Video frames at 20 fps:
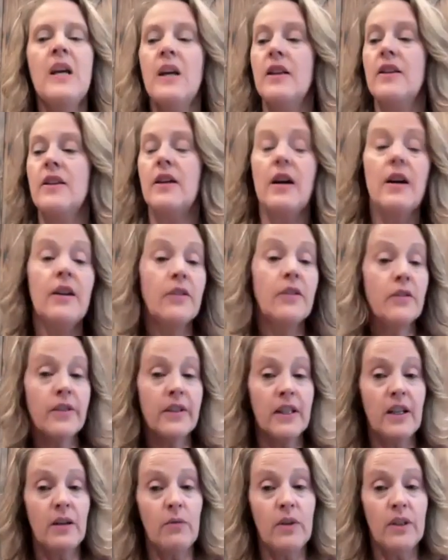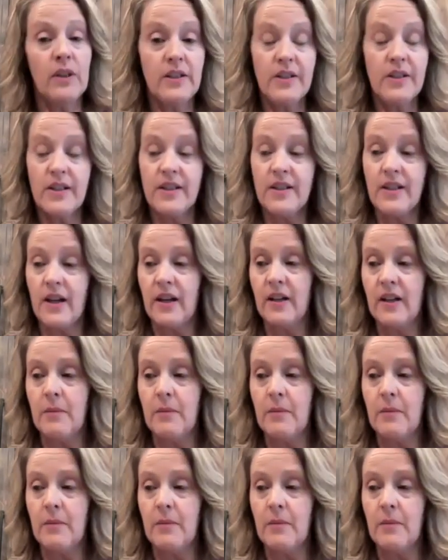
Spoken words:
The other thing I wanted to talk